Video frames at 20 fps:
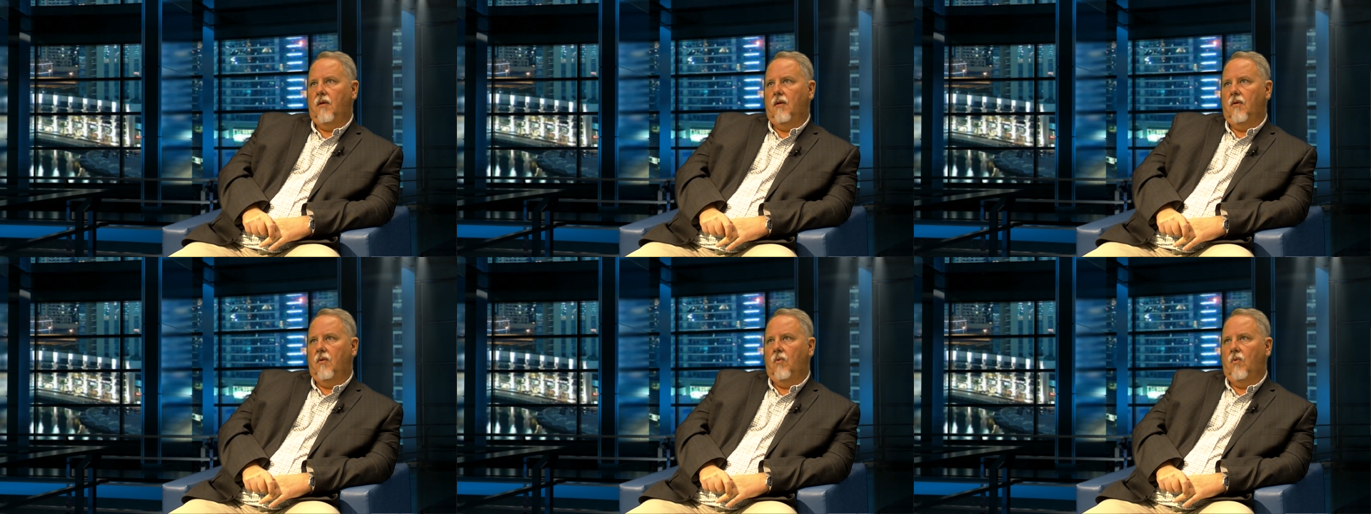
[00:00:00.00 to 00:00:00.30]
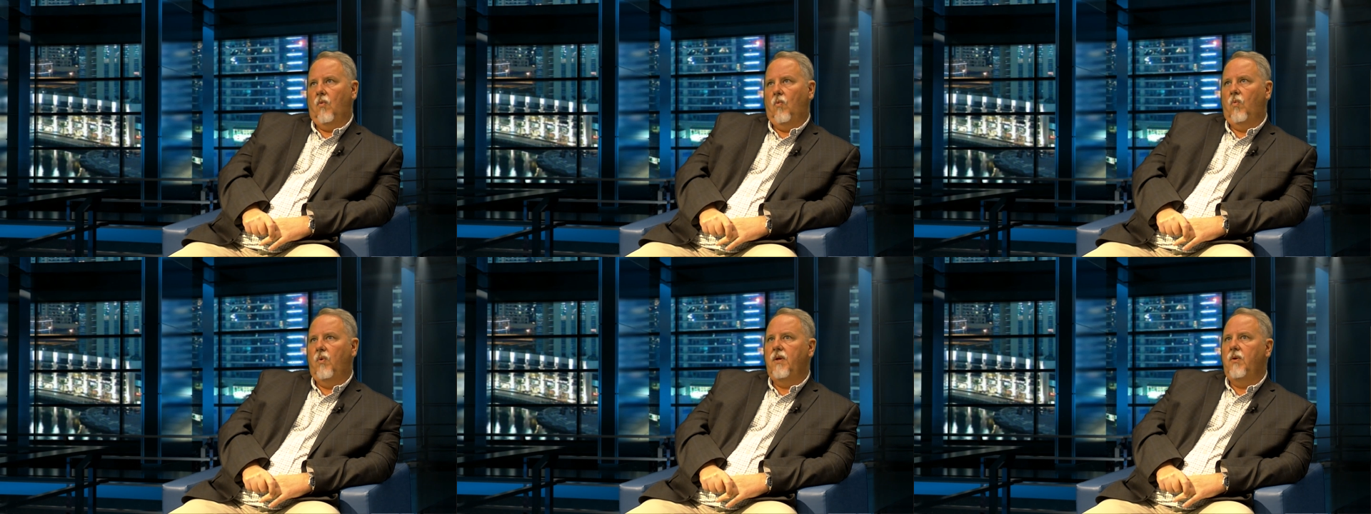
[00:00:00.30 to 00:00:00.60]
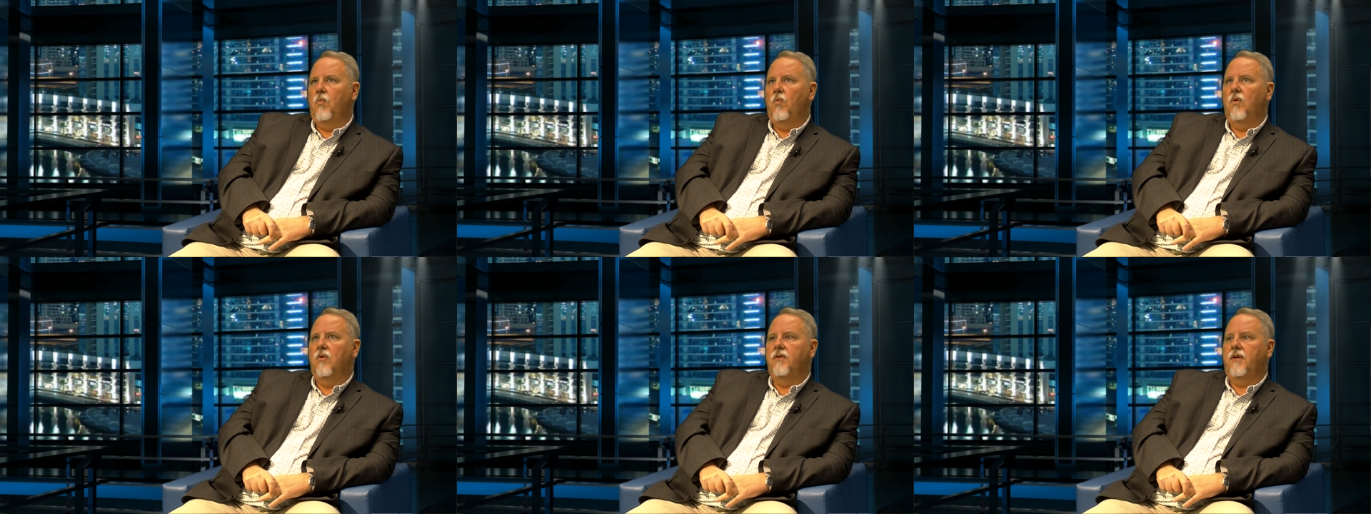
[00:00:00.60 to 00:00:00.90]
We
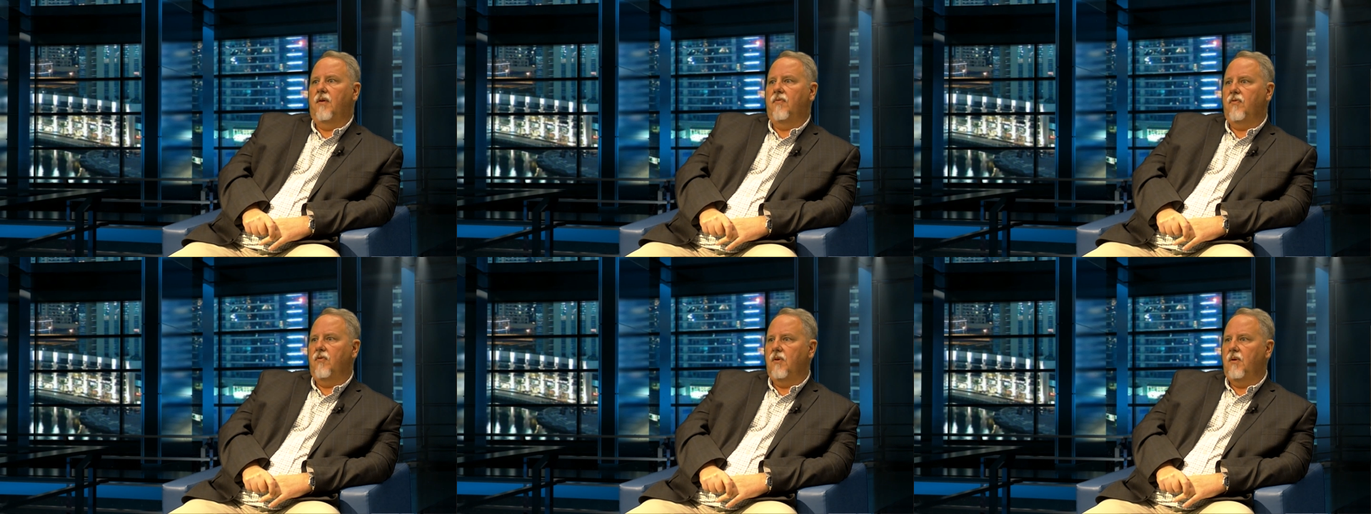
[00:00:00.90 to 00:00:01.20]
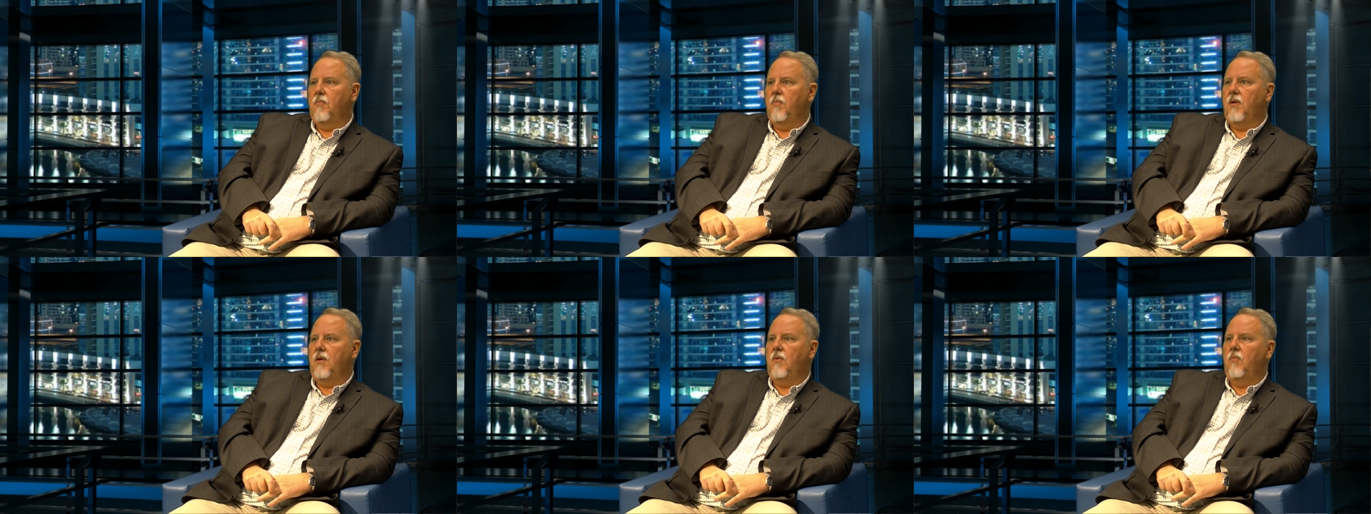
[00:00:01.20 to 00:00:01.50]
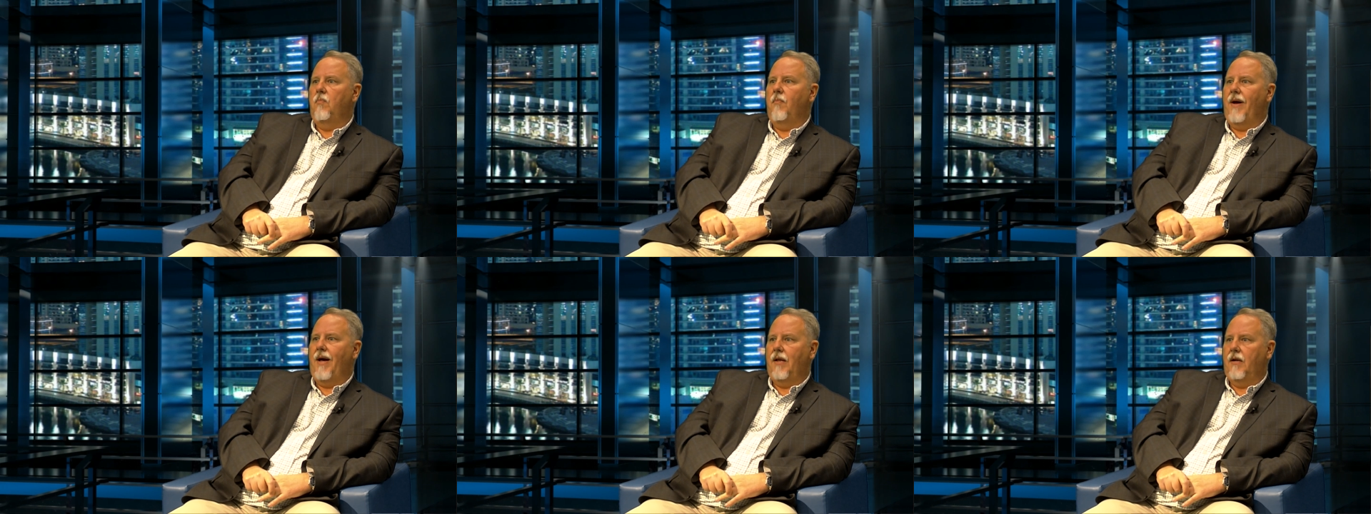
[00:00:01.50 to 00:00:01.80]
will definitely be
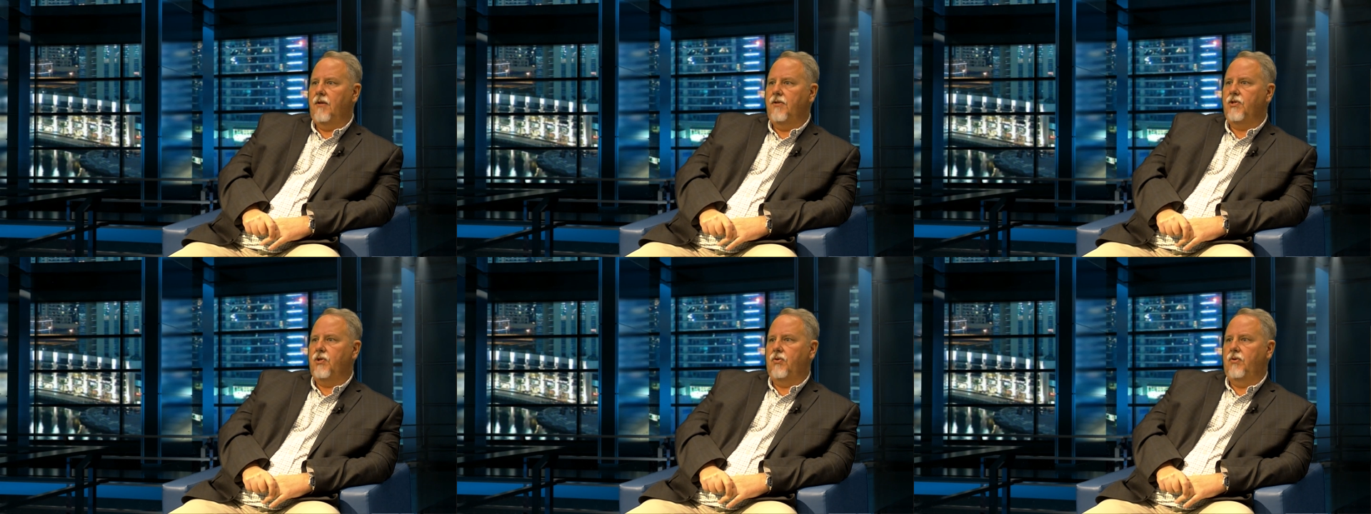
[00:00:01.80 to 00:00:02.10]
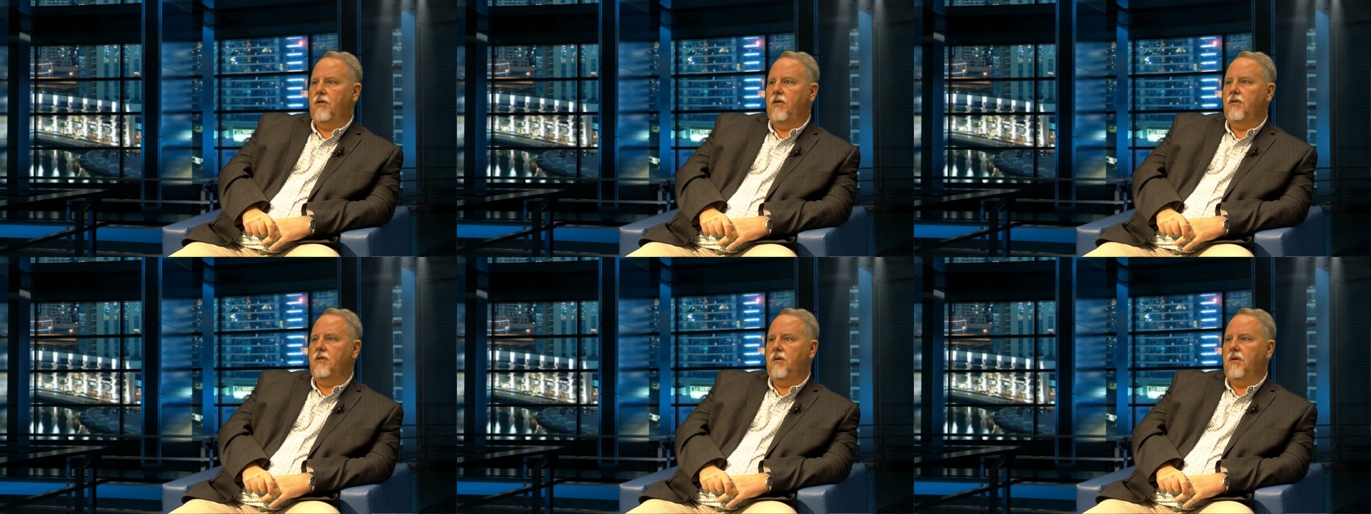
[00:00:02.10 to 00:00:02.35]
monitoring